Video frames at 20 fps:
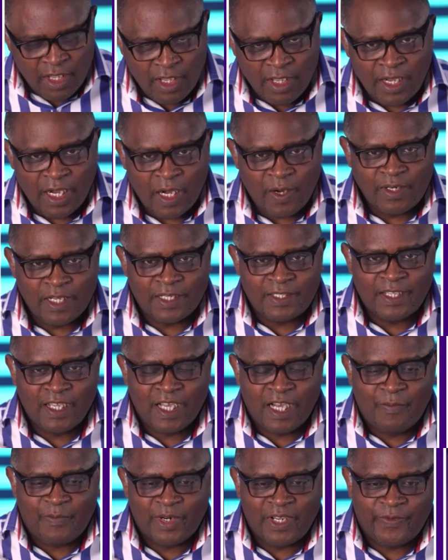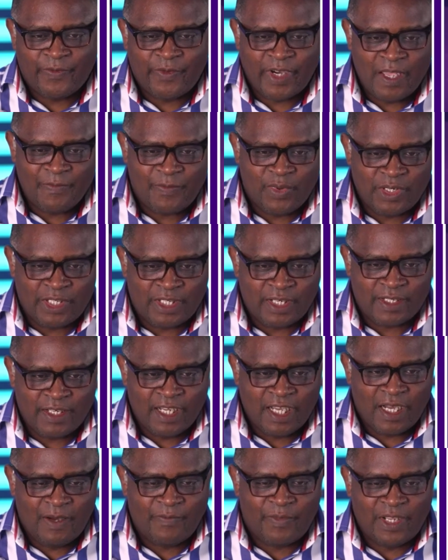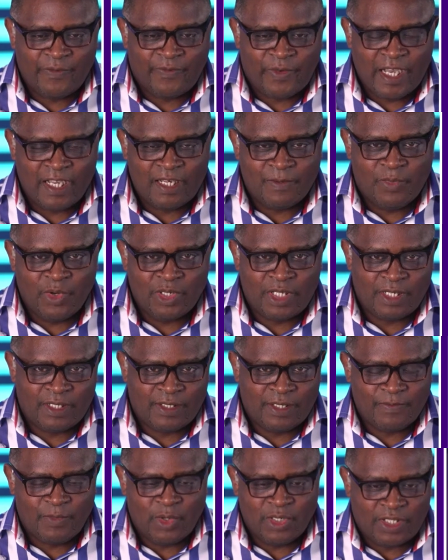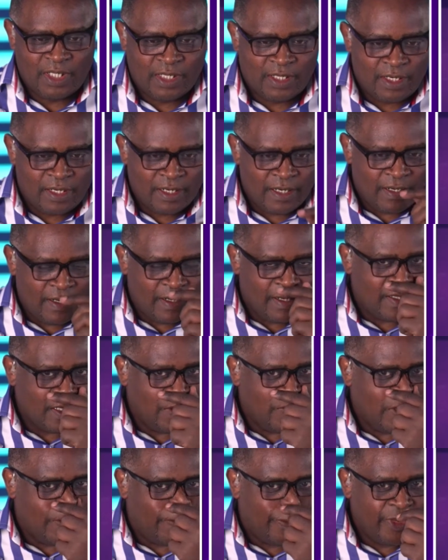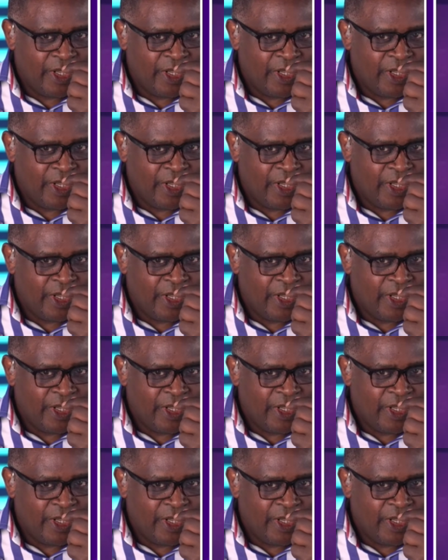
How does the Amplified put it? The Amplified puts it in another way.